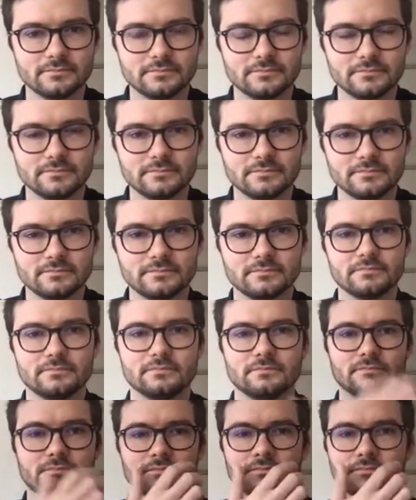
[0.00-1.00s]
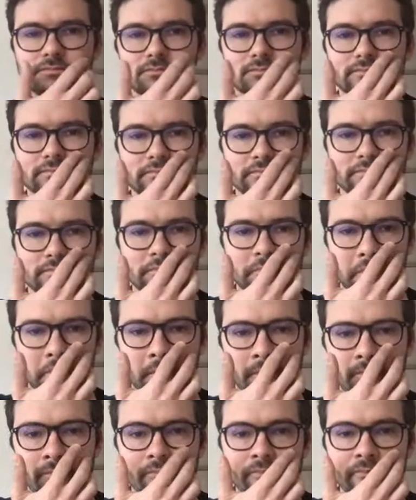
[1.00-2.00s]

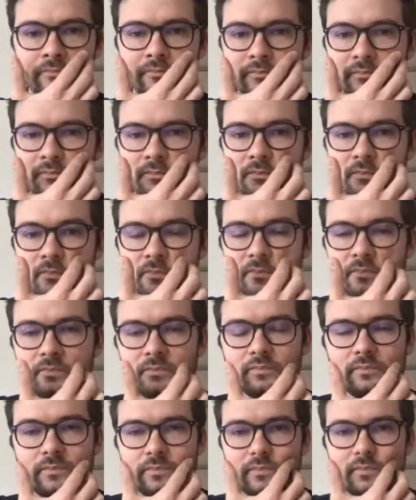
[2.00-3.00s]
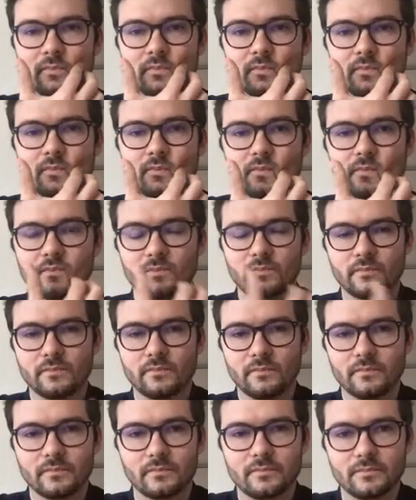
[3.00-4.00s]

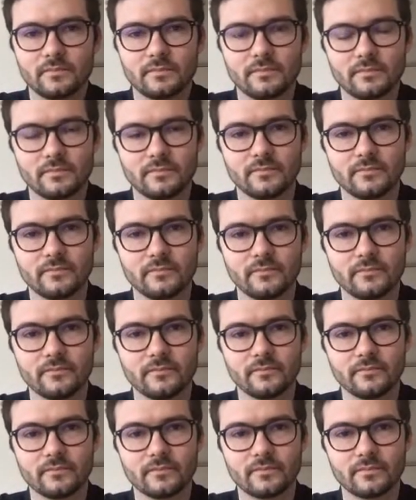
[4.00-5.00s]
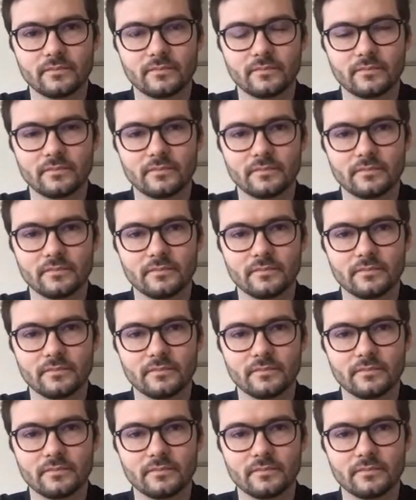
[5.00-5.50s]
(silent)